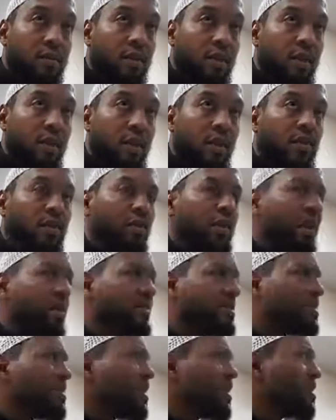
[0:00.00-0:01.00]
If I'm not
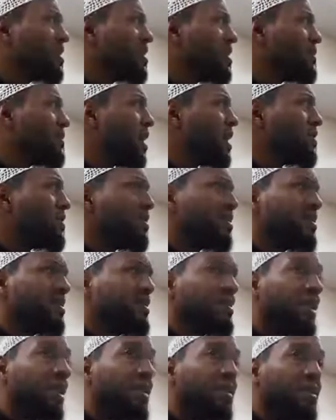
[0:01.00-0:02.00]
mistaken, he might have been in
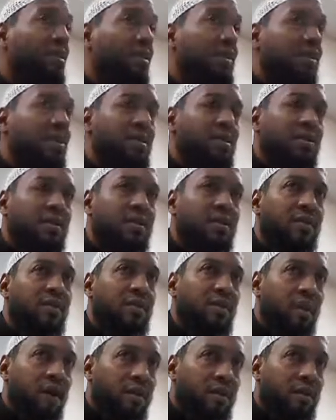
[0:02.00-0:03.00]
his late 30s, if
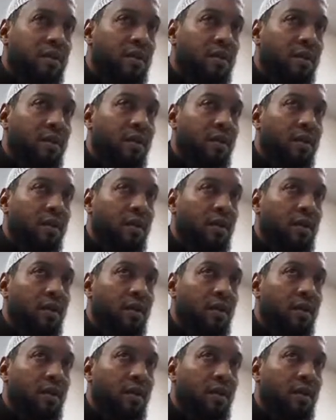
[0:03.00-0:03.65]
I'm not mistaken.